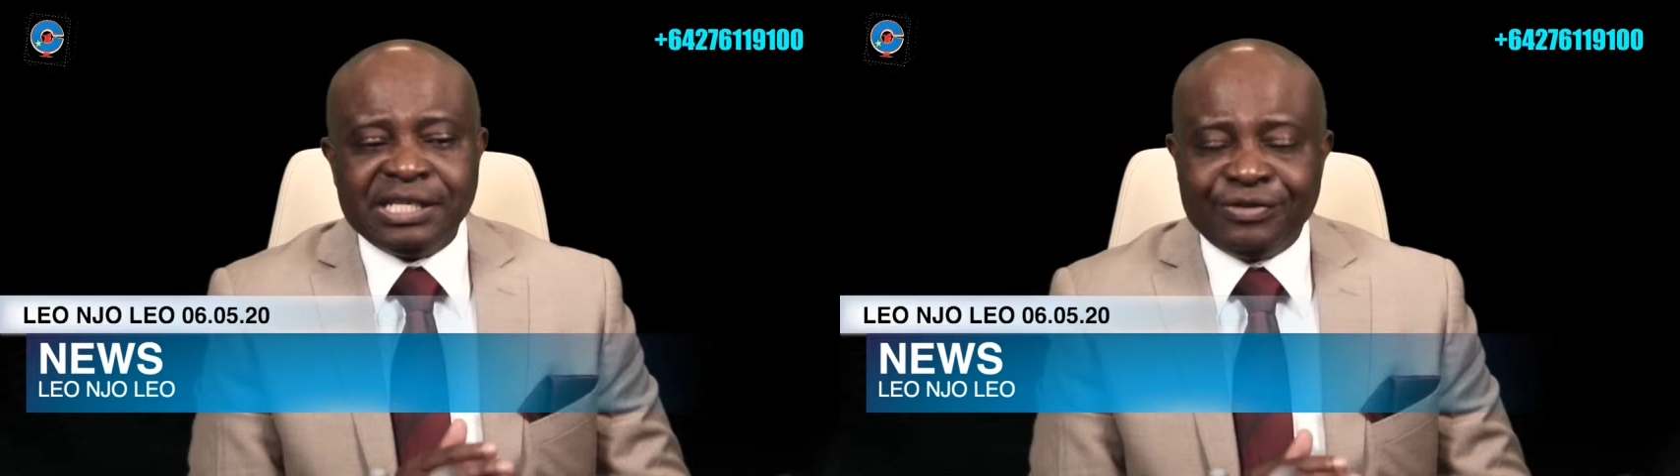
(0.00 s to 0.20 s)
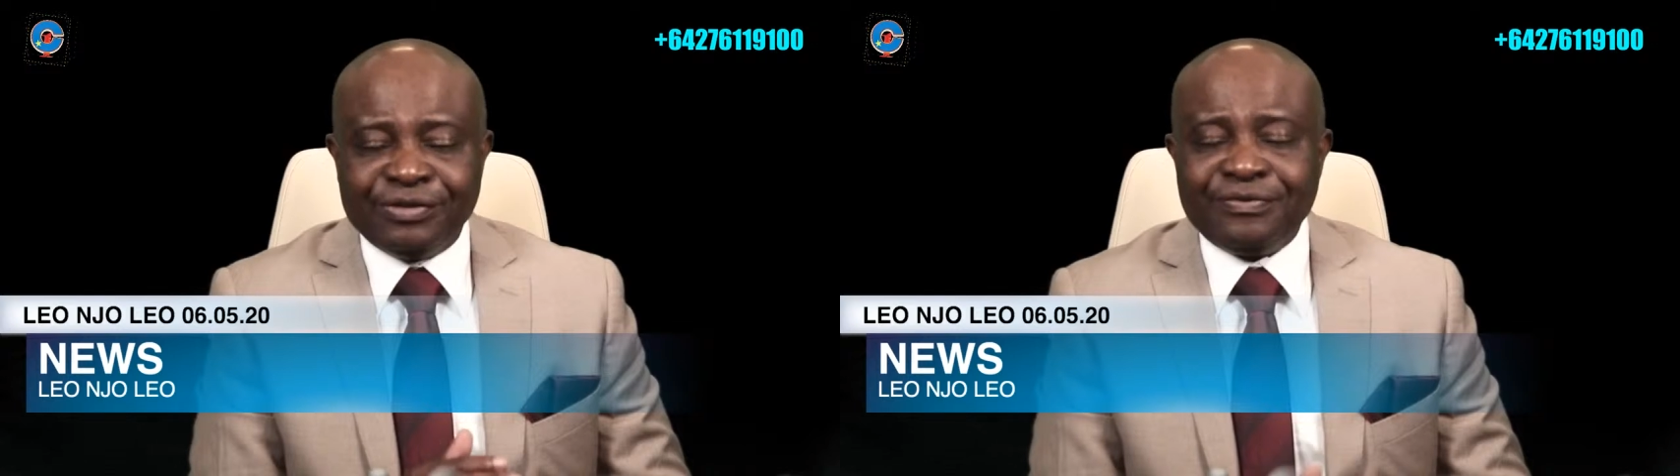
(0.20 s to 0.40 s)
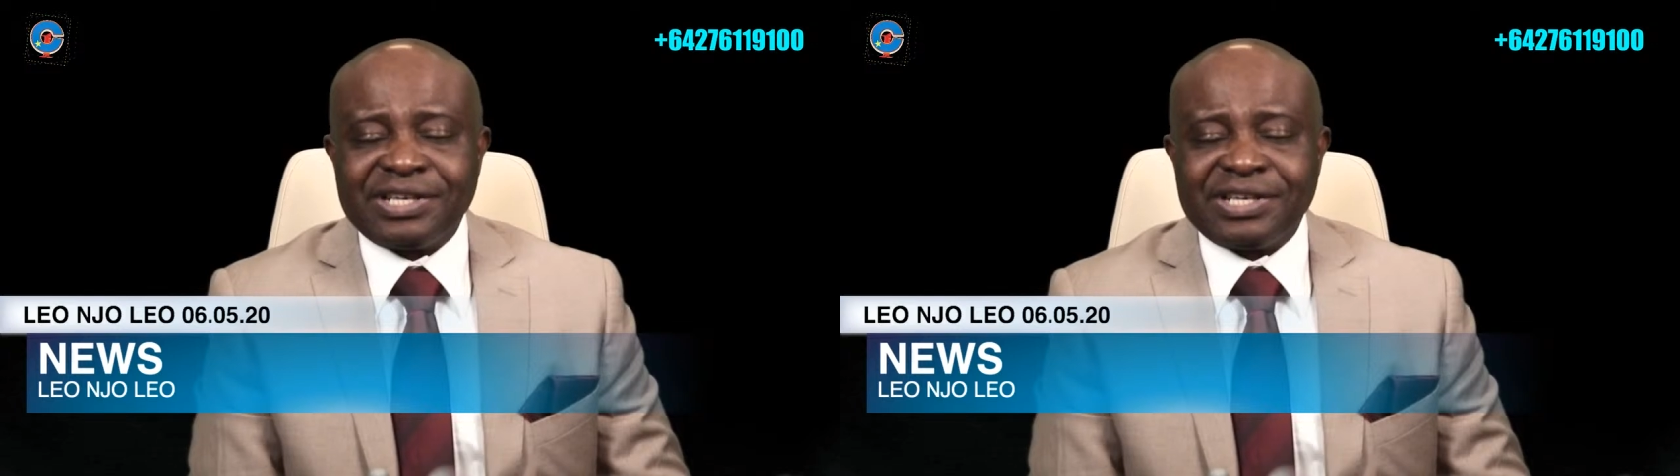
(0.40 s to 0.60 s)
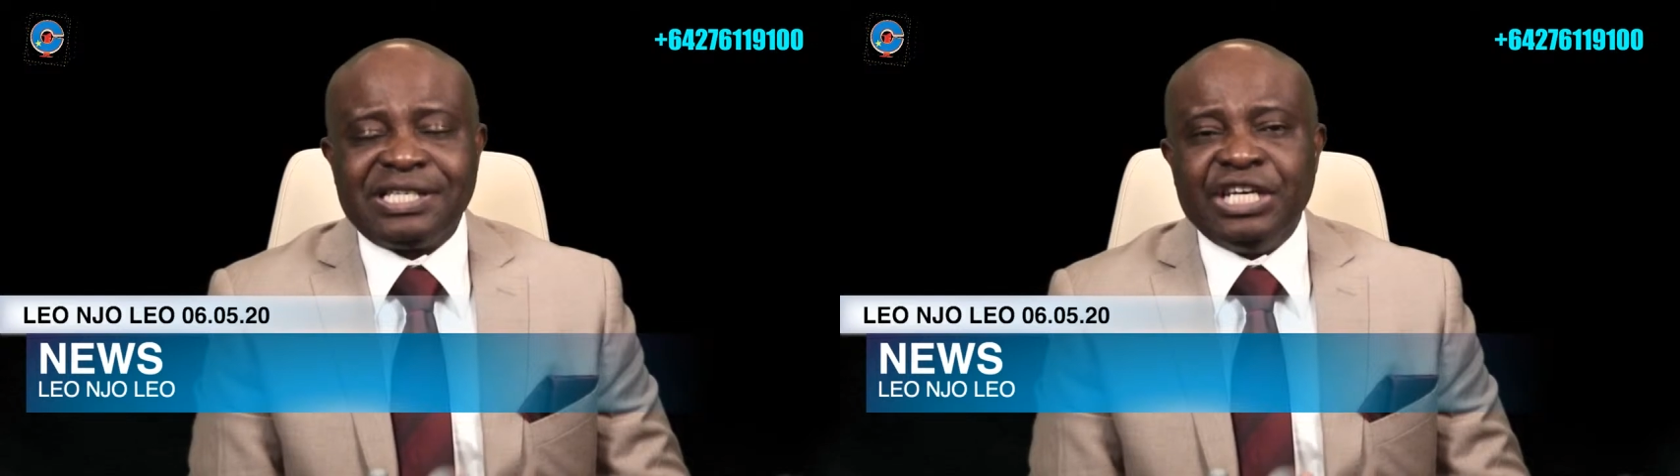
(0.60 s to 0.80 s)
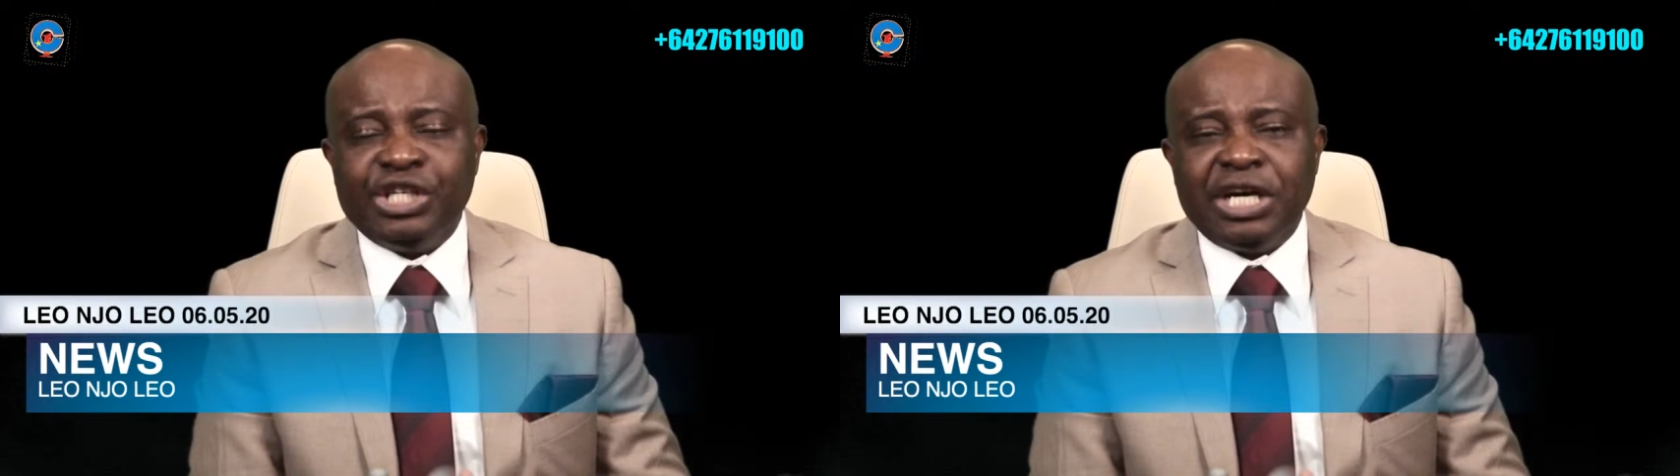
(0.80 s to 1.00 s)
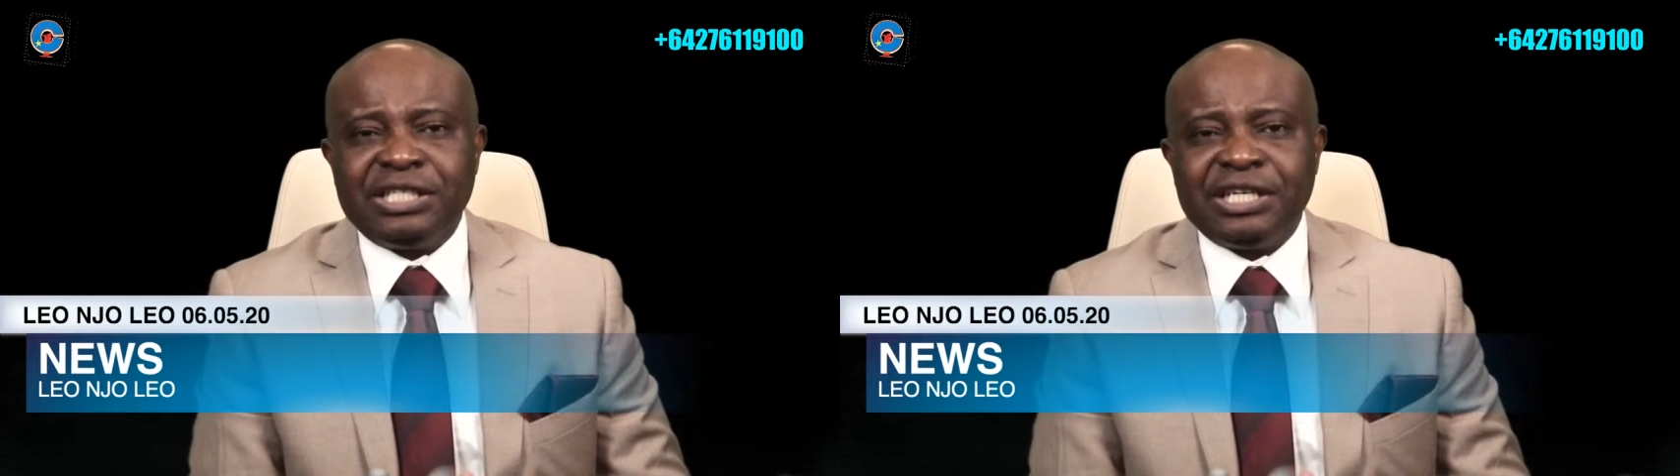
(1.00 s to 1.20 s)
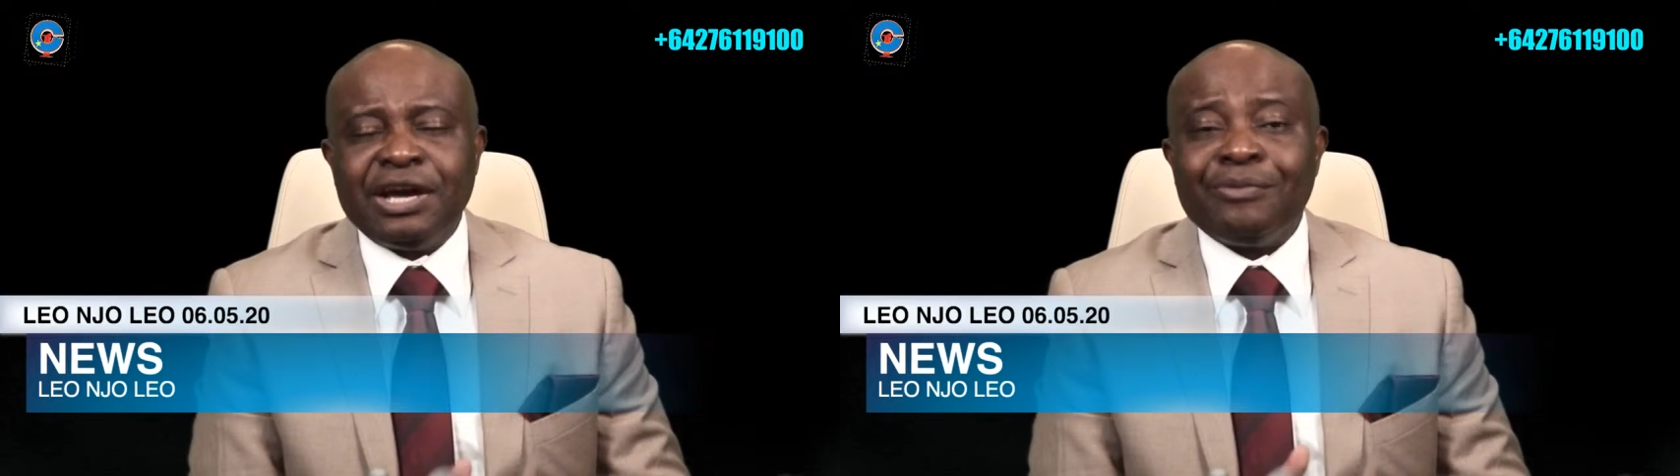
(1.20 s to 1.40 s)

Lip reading: have never seen a judge,